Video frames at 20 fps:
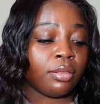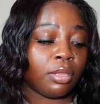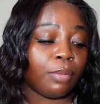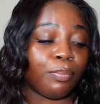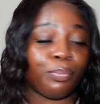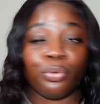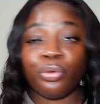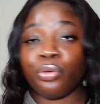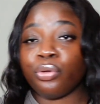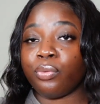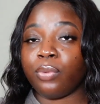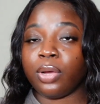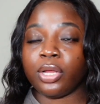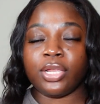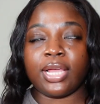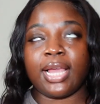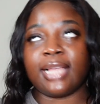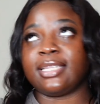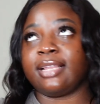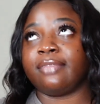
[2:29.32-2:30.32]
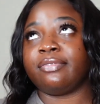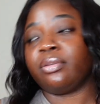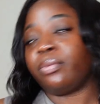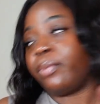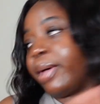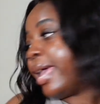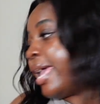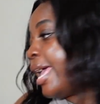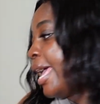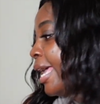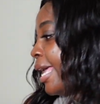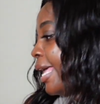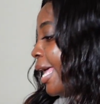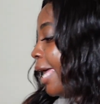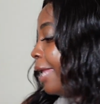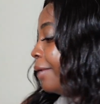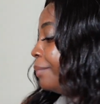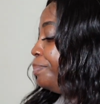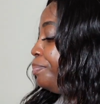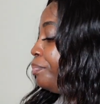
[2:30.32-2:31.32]
The Boohoo one, you guys have to wait
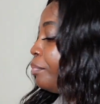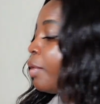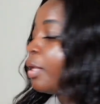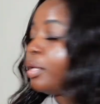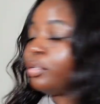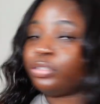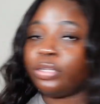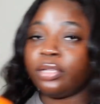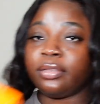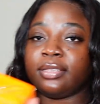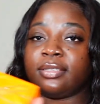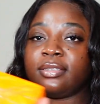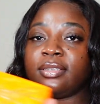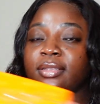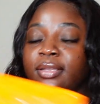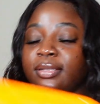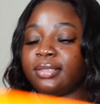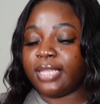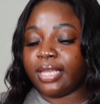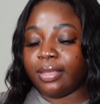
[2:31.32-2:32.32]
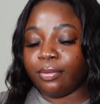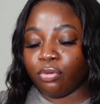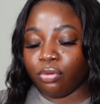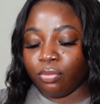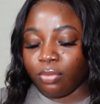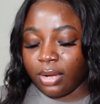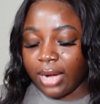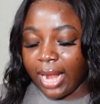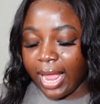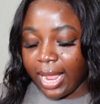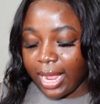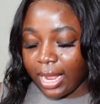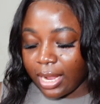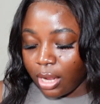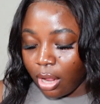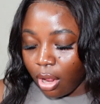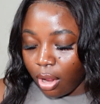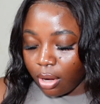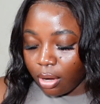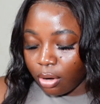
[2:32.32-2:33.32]
again. So this is a Temu one. I
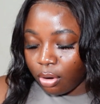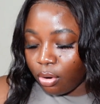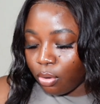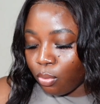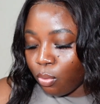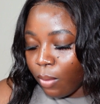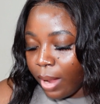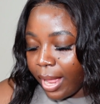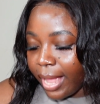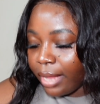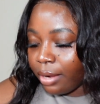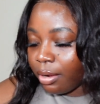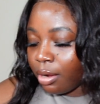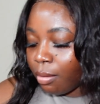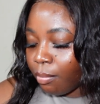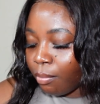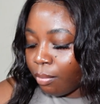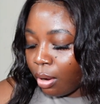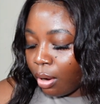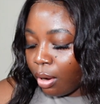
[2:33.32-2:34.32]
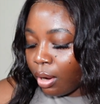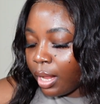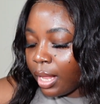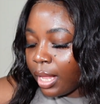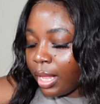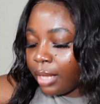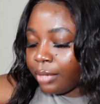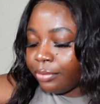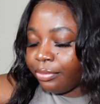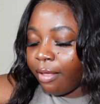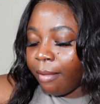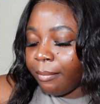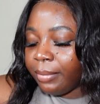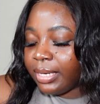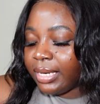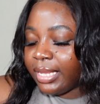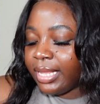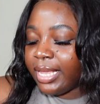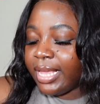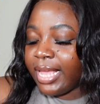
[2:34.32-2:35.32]
got quite a number.
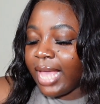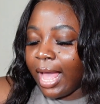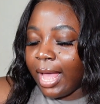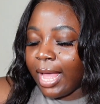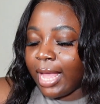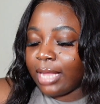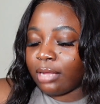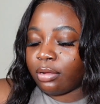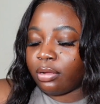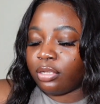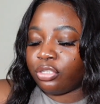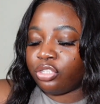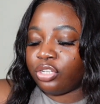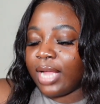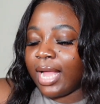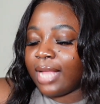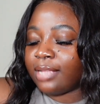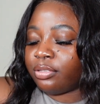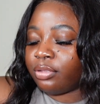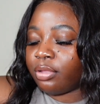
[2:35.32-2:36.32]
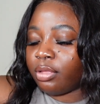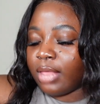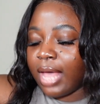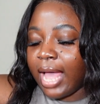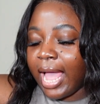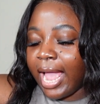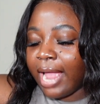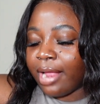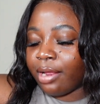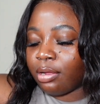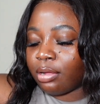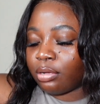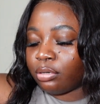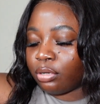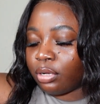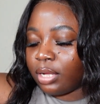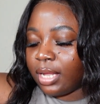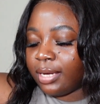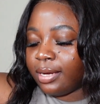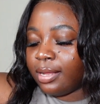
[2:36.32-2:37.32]
Normally, because you guys know that I
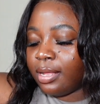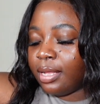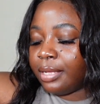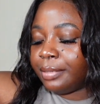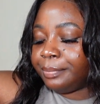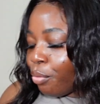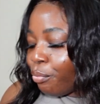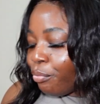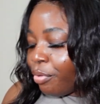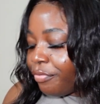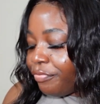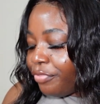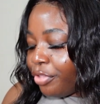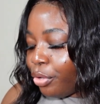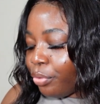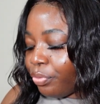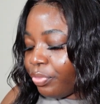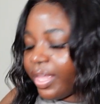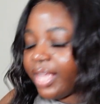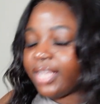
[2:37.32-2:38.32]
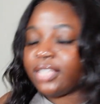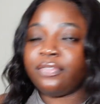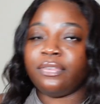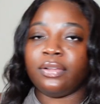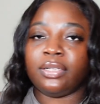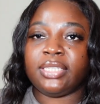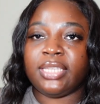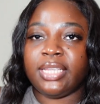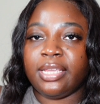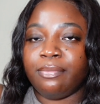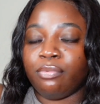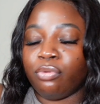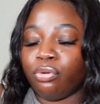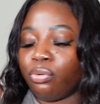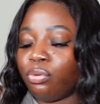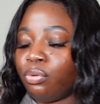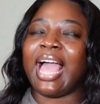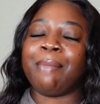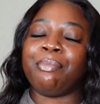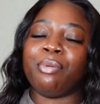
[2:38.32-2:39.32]
kind of review things for
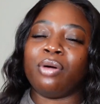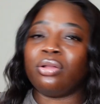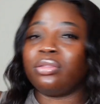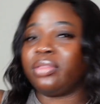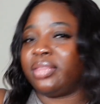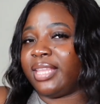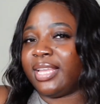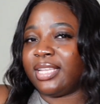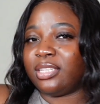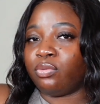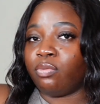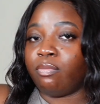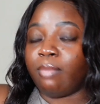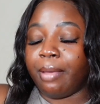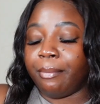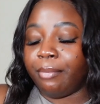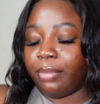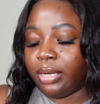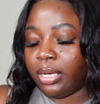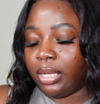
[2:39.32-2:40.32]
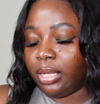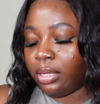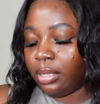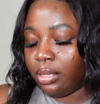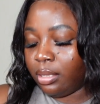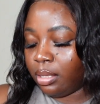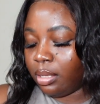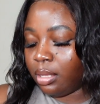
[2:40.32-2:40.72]
Temu. I bought this with my money.